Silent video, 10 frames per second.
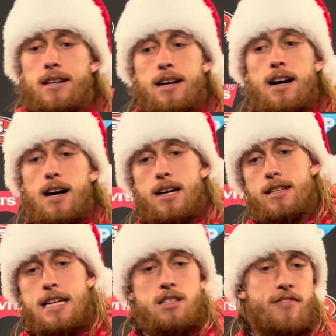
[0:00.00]
Uh,
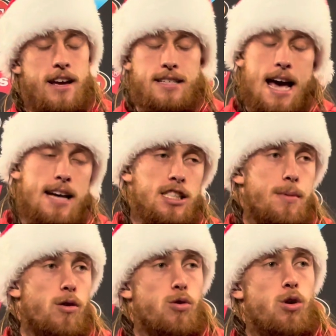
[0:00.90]
he's fantastic
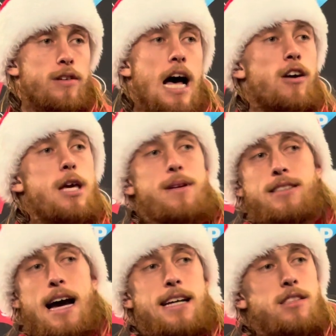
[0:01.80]
about rolling out, keeping his
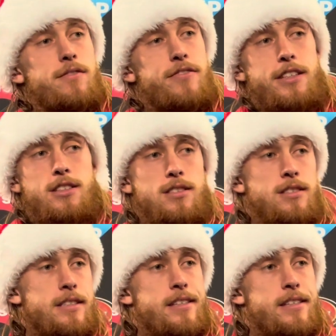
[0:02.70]
eyes upfield.